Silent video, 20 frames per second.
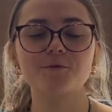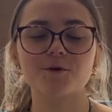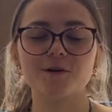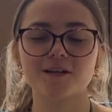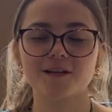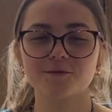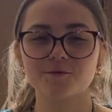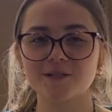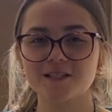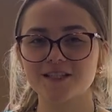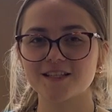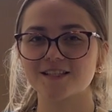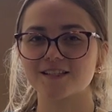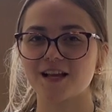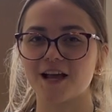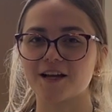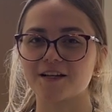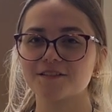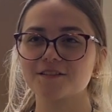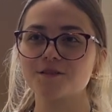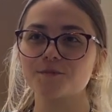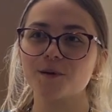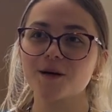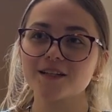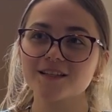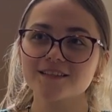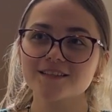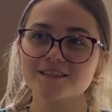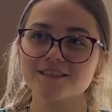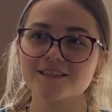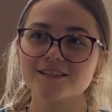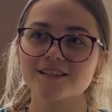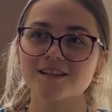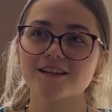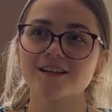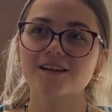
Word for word: working with the science buddies.